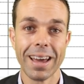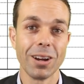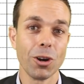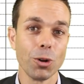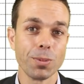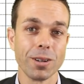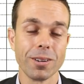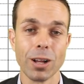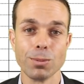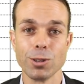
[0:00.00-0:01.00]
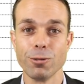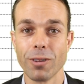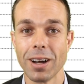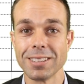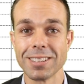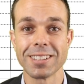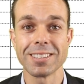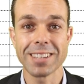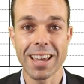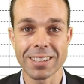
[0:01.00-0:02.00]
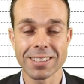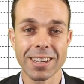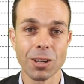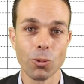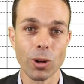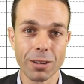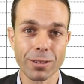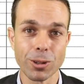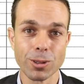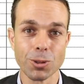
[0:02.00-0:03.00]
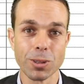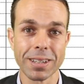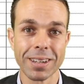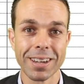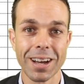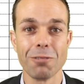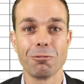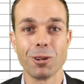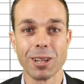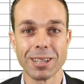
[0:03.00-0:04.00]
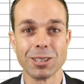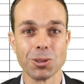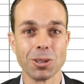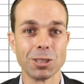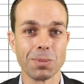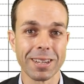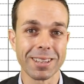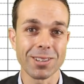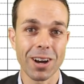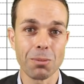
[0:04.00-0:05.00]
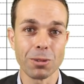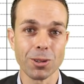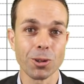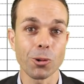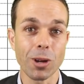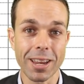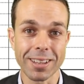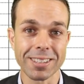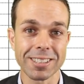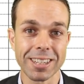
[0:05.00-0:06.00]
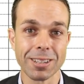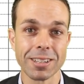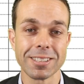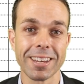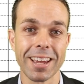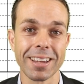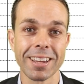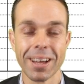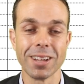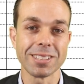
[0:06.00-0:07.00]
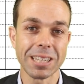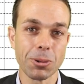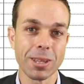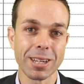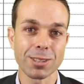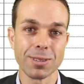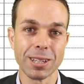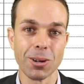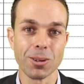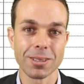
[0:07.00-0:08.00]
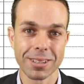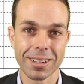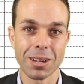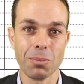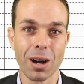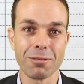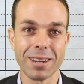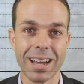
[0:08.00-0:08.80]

and I hope that it helps you find success in whatever you're doing. I've really enjoyed spending the time with you creating this sheet today. I'll see you in the next video. Bye for